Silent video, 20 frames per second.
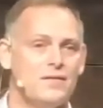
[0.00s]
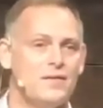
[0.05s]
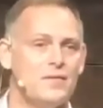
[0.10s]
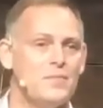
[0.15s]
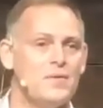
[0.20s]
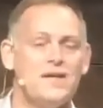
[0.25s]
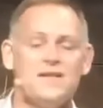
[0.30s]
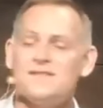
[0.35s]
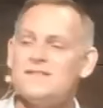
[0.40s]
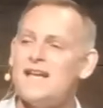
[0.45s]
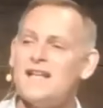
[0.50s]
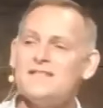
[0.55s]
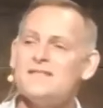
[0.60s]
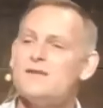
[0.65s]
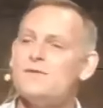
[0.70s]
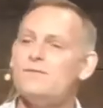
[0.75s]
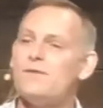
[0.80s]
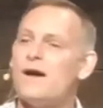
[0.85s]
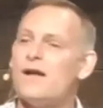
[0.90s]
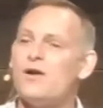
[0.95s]
Because that's
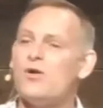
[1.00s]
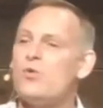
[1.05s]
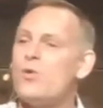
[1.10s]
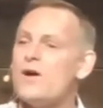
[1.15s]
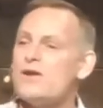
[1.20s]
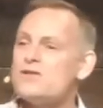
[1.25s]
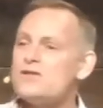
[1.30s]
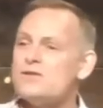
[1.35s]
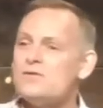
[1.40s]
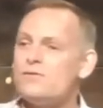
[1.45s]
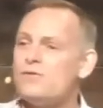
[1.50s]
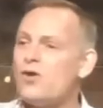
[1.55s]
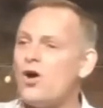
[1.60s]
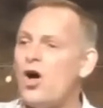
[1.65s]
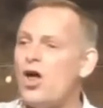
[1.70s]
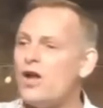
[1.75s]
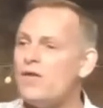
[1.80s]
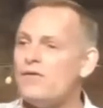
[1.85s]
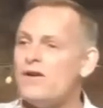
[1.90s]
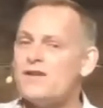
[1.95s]
the final question for
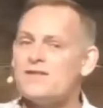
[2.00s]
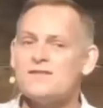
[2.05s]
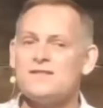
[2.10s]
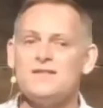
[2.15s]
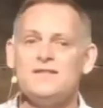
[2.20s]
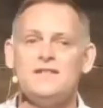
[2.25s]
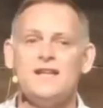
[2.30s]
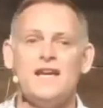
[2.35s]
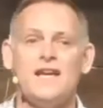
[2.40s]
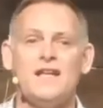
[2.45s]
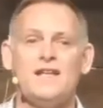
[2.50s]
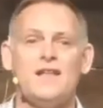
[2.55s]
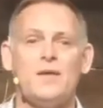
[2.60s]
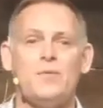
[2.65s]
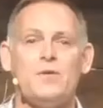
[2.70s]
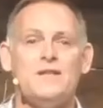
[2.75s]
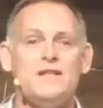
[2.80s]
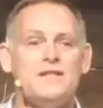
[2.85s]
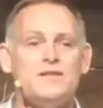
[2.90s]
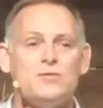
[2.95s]
all of us today that
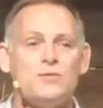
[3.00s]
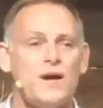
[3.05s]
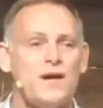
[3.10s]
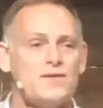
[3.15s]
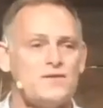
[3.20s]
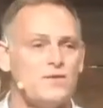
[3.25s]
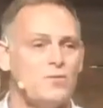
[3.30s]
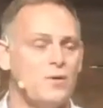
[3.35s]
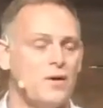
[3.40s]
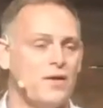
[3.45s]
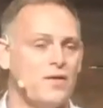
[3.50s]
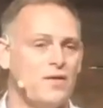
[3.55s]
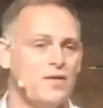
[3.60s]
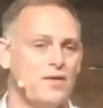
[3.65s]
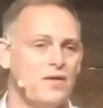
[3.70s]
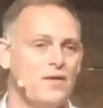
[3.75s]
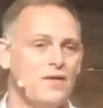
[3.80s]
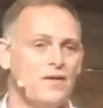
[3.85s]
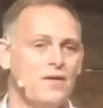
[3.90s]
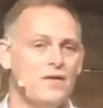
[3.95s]
we need to wrestle with.
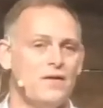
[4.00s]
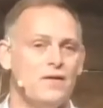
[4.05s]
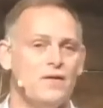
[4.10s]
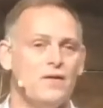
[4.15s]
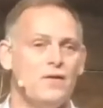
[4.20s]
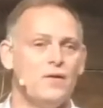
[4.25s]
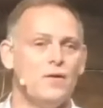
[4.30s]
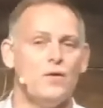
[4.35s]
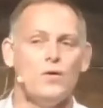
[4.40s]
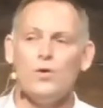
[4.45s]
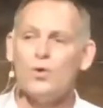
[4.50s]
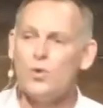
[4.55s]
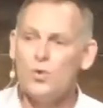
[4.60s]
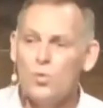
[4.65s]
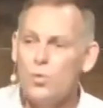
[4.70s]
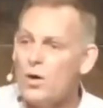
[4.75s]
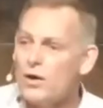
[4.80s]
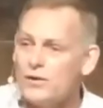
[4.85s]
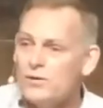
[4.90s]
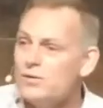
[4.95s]

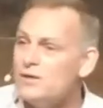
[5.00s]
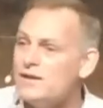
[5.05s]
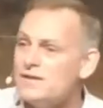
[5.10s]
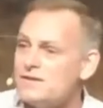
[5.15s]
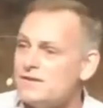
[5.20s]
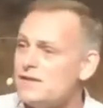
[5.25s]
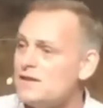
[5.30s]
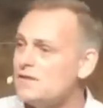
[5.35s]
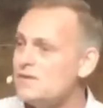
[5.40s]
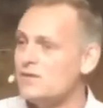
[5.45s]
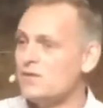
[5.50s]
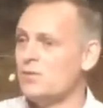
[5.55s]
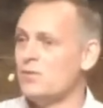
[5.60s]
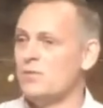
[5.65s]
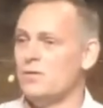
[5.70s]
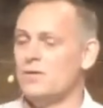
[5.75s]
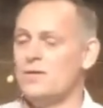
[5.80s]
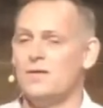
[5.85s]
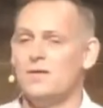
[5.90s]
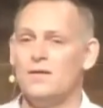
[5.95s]
Who are you listening to?
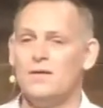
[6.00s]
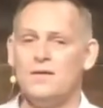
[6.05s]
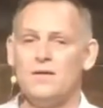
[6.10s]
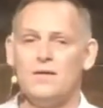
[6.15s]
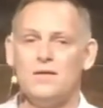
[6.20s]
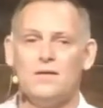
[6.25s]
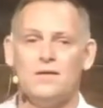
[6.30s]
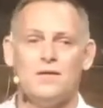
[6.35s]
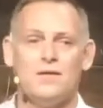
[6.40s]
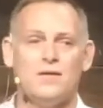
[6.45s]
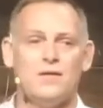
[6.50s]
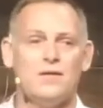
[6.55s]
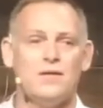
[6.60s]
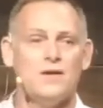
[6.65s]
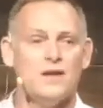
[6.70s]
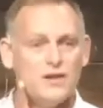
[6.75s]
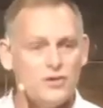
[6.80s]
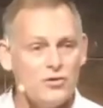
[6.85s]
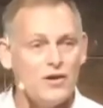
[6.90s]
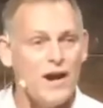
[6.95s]

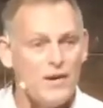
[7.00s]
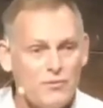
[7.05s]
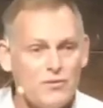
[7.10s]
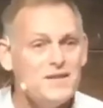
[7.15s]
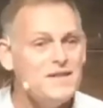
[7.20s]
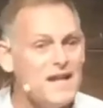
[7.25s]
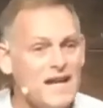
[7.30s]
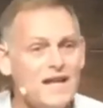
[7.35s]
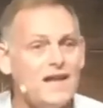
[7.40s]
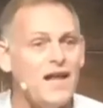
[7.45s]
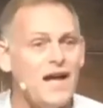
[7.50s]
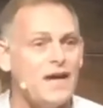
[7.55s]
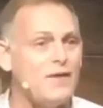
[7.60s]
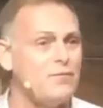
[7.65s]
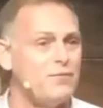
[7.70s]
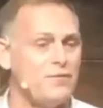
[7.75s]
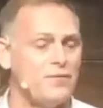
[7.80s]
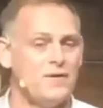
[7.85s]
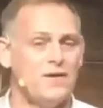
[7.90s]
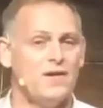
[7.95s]
In your everyday
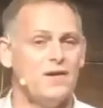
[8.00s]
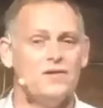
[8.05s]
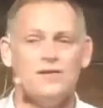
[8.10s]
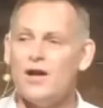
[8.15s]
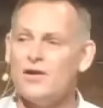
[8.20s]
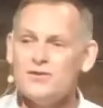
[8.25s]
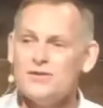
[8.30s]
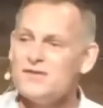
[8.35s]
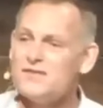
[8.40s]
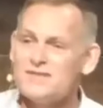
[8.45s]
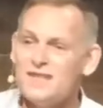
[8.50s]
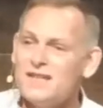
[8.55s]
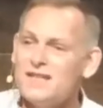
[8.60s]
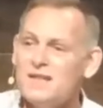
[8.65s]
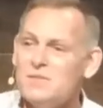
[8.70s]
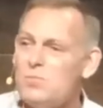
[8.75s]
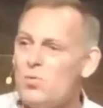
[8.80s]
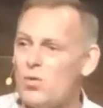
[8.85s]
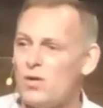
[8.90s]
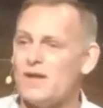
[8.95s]
life, not just
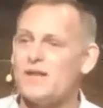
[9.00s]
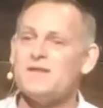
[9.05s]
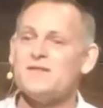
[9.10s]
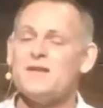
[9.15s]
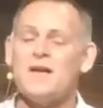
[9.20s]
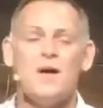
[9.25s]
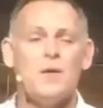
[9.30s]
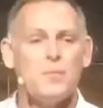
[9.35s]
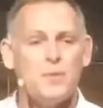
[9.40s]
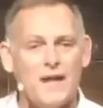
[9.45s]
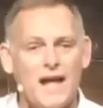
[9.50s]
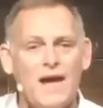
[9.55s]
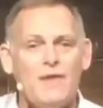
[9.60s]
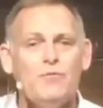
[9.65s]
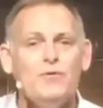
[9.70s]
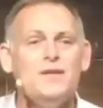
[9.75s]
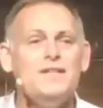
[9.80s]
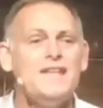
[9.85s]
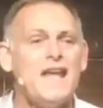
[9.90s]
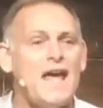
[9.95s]
Sunday mornings, but
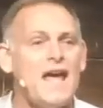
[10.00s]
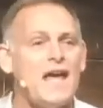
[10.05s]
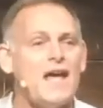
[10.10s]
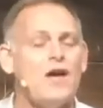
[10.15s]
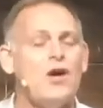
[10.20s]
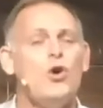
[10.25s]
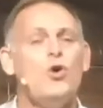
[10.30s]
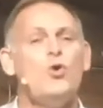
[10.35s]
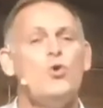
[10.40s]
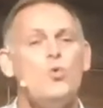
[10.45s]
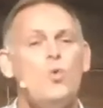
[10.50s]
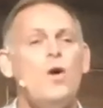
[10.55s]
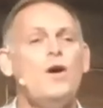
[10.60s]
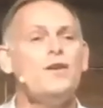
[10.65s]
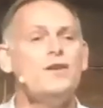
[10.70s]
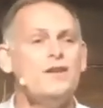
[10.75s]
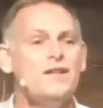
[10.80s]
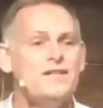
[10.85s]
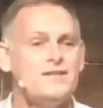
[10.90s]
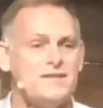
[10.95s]
every day, who are
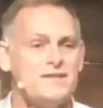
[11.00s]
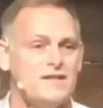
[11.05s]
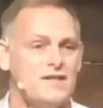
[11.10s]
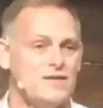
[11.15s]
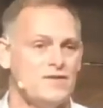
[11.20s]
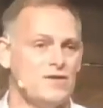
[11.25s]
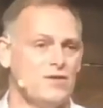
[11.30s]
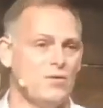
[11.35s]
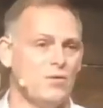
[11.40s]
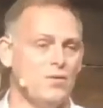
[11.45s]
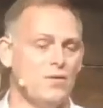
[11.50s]
you listening to?